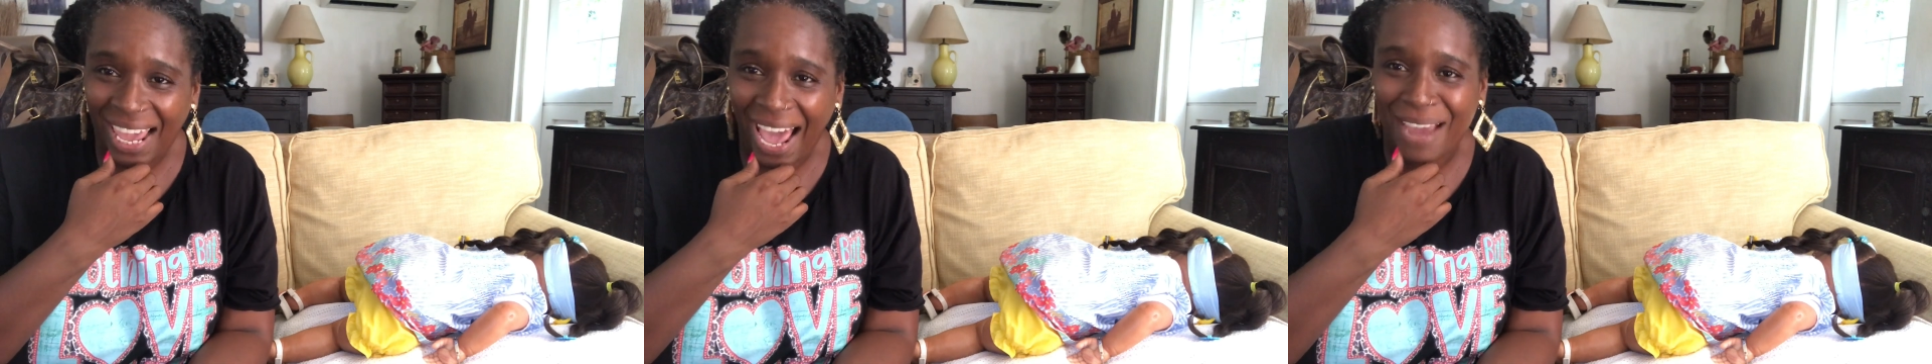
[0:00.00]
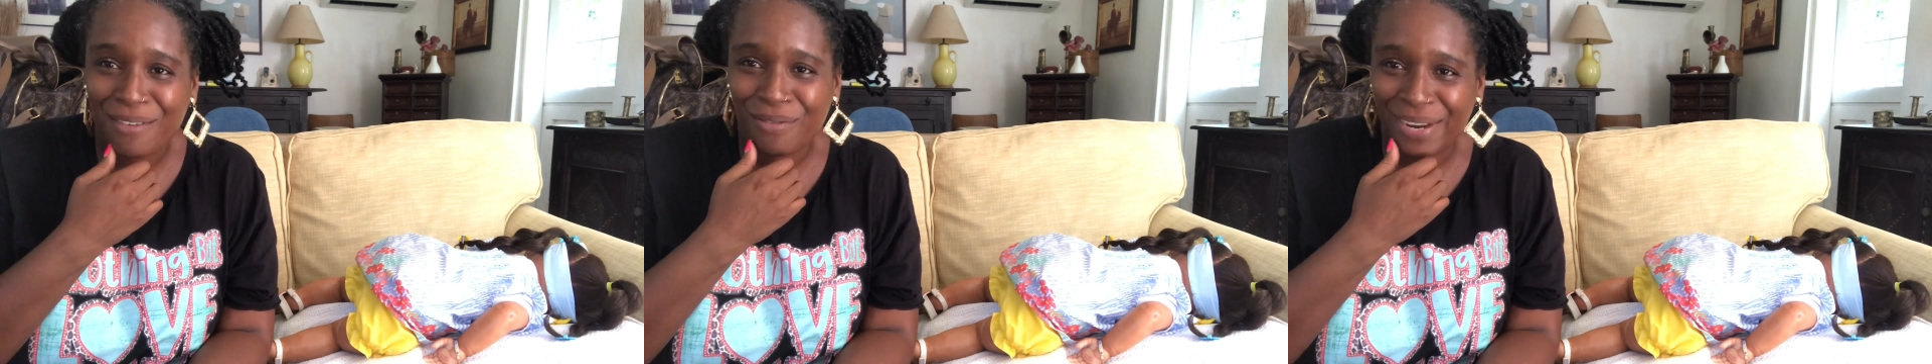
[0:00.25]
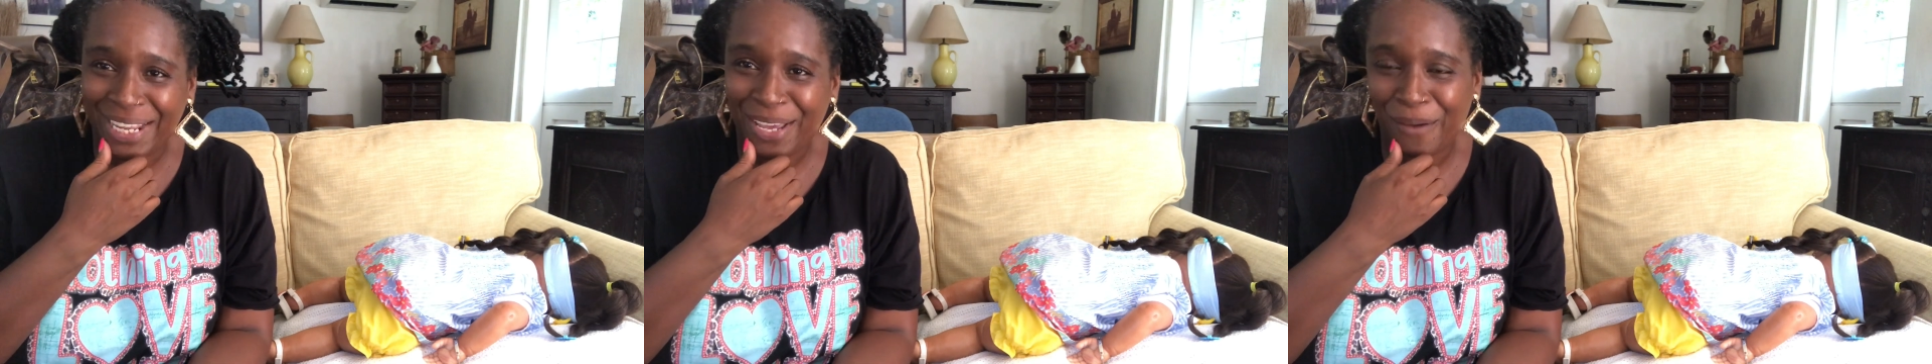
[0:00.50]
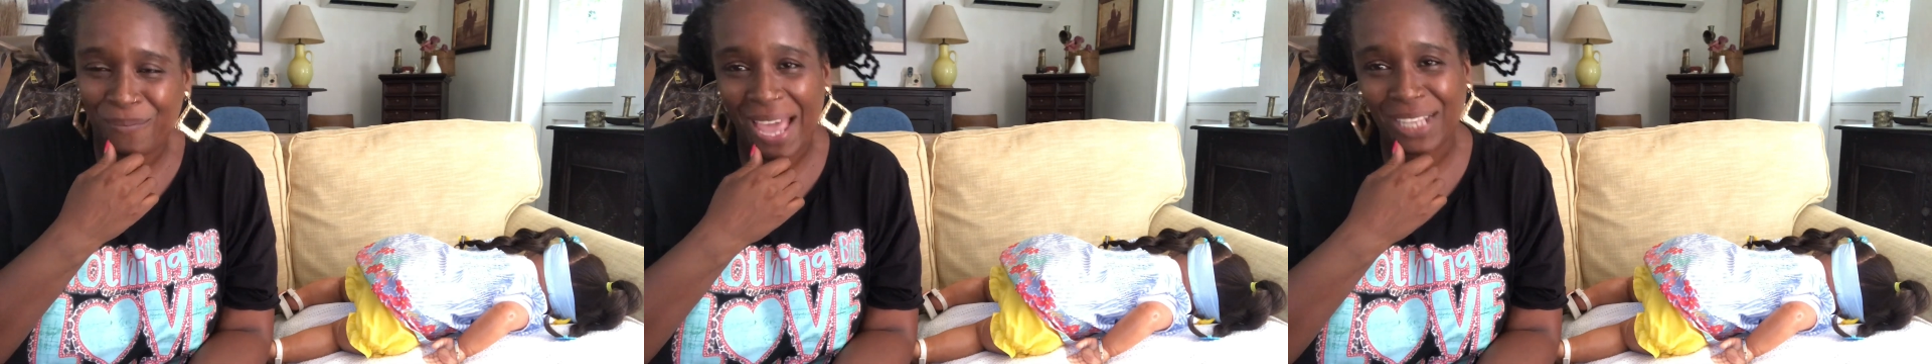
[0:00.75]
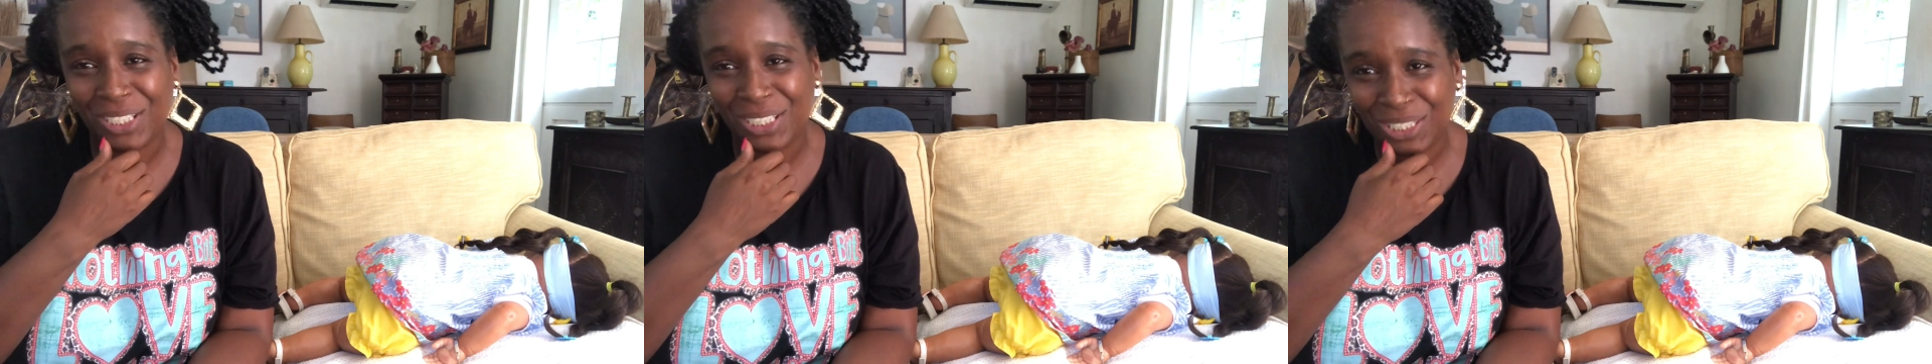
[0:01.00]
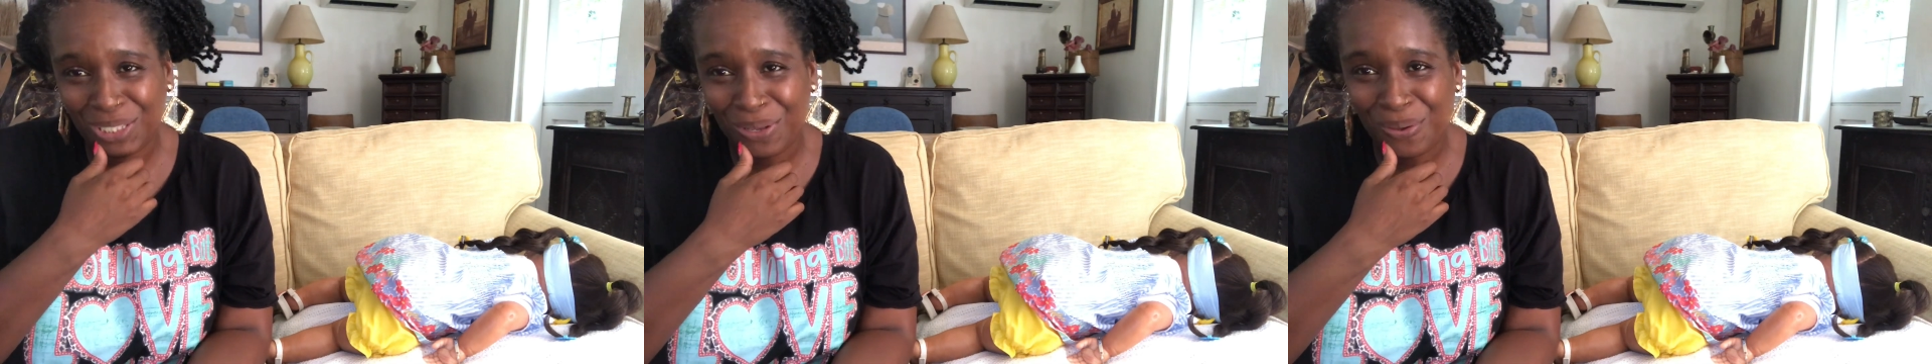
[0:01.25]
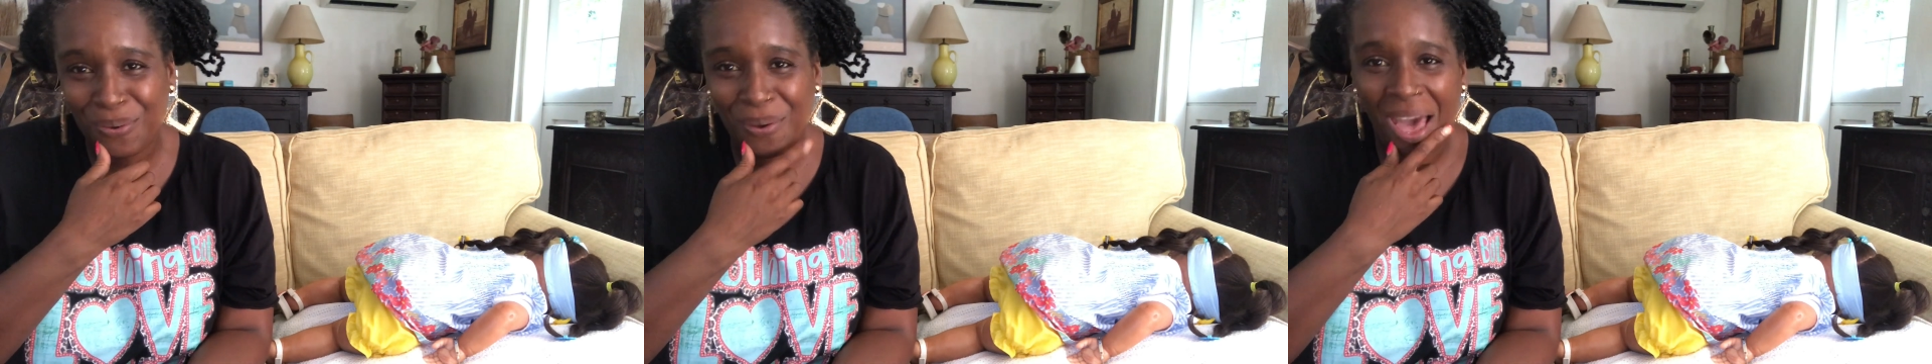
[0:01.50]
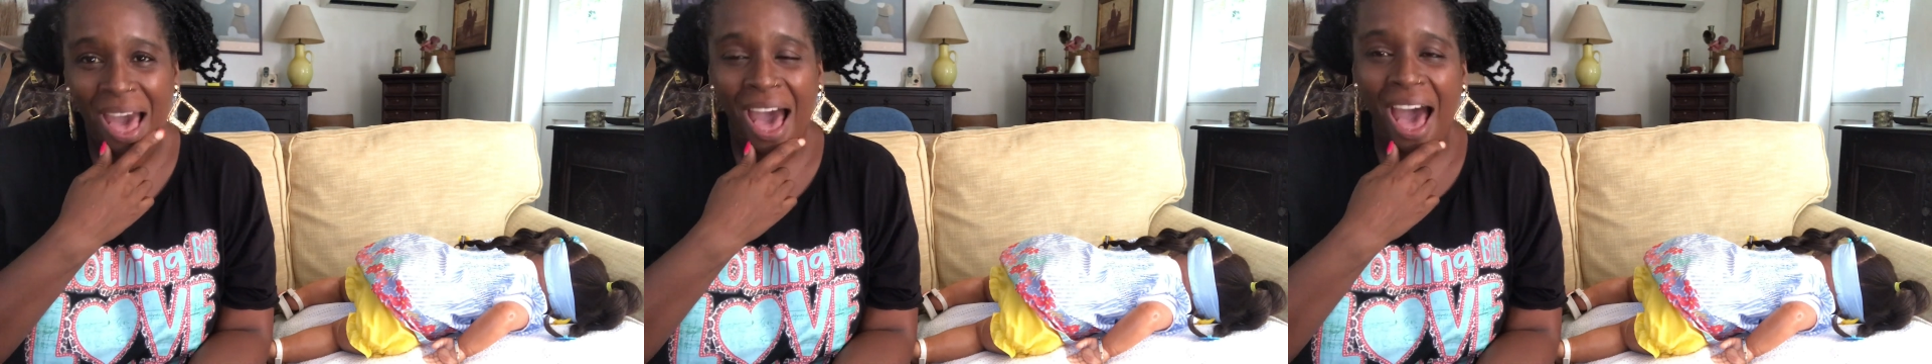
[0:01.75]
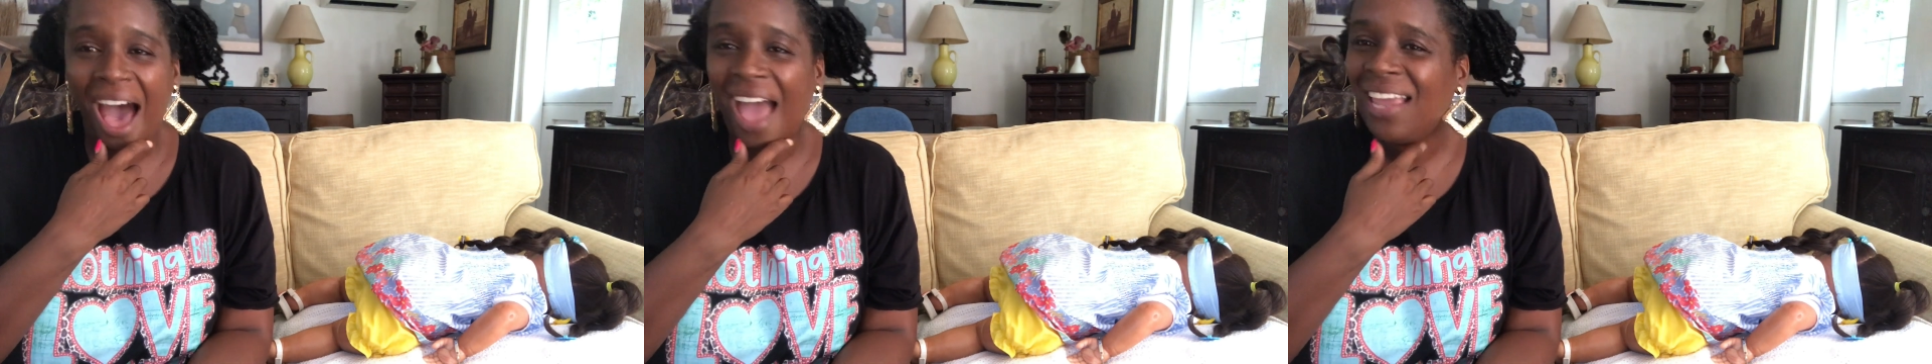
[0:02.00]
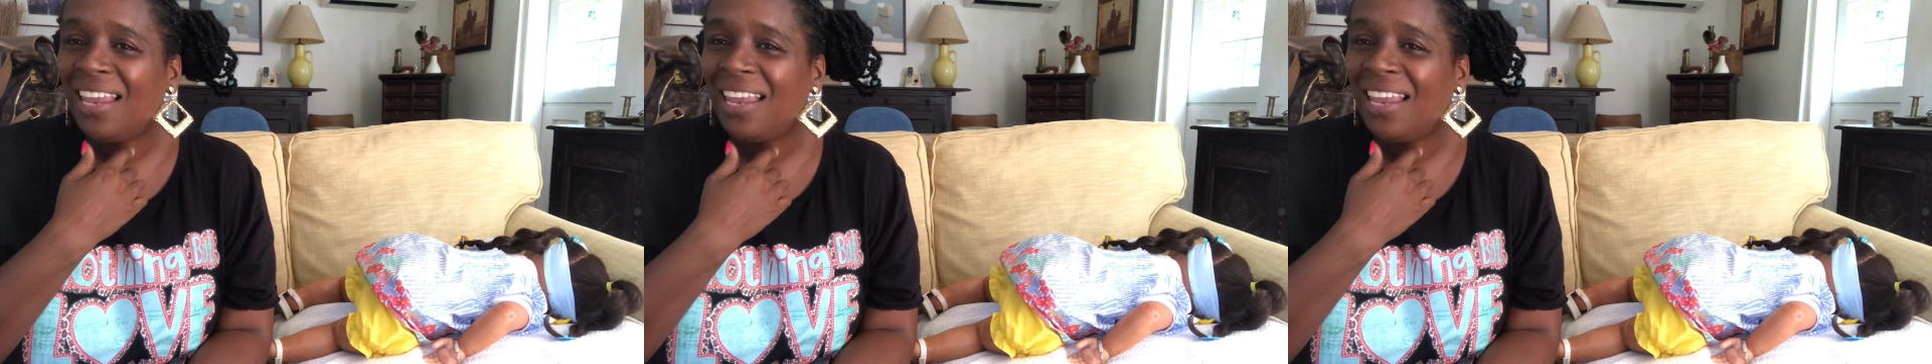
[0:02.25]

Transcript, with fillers: I really hope that you do. I